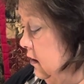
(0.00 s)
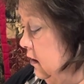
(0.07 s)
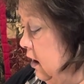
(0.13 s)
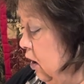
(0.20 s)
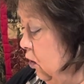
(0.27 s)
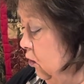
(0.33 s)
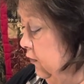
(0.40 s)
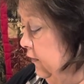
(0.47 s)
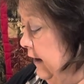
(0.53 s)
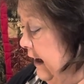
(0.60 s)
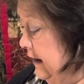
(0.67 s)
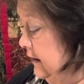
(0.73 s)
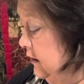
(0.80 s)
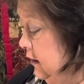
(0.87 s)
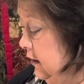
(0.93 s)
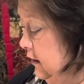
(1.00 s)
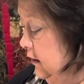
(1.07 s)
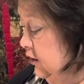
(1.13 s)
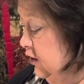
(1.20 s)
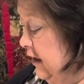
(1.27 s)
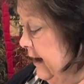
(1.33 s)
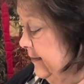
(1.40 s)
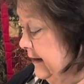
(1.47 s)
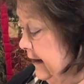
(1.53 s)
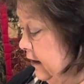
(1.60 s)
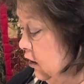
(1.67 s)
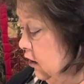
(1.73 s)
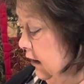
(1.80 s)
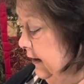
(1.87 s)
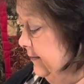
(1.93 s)
hold that chapstick
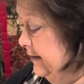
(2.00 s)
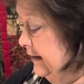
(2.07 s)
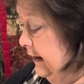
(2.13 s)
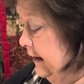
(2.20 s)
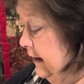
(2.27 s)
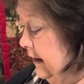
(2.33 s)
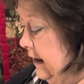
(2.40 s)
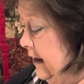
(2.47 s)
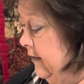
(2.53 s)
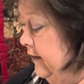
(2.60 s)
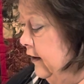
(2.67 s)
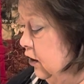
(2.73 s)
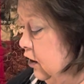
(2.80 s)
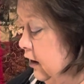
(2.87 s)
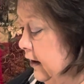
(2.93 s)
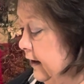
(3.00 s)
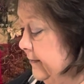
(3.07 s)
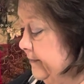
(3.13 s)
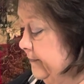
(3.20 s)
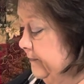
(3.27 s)
or lipstick in there good.